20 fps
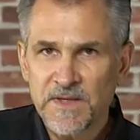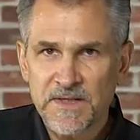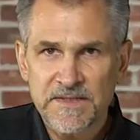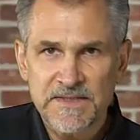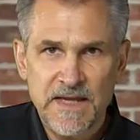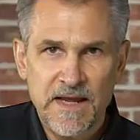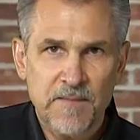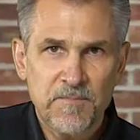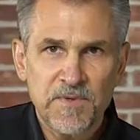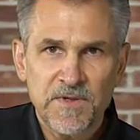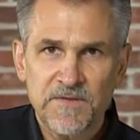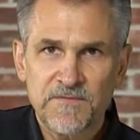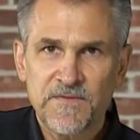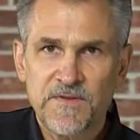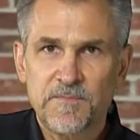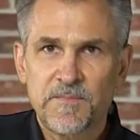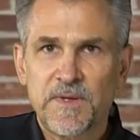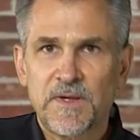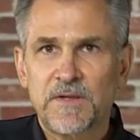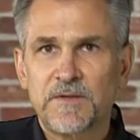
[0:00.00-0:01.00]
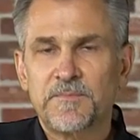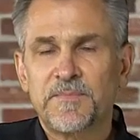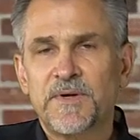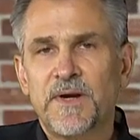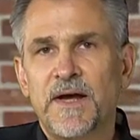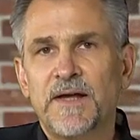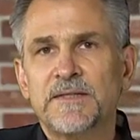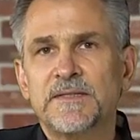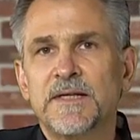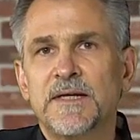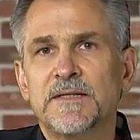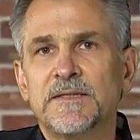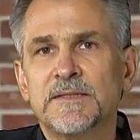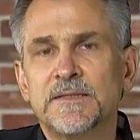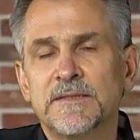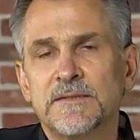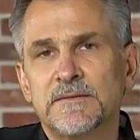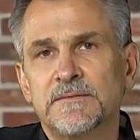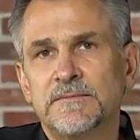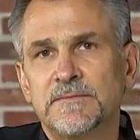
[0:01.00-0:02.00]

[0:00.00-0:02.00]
example of the build process.